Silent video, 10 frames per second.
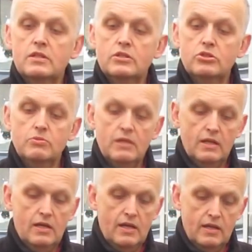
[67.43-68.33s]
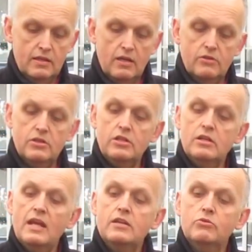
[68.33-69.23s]
something like those, and
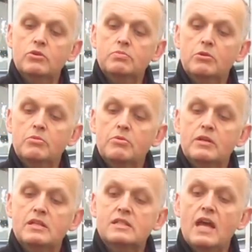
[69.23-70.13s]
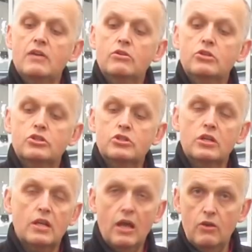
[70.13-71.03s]
you'll end up with probably 10 or a dozen
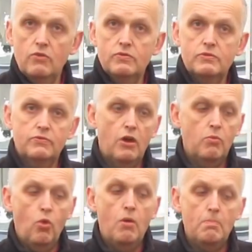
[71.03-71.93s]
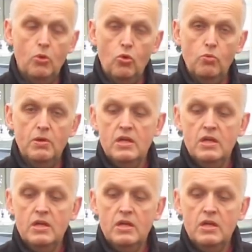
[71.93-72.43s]
cloves from one bulb.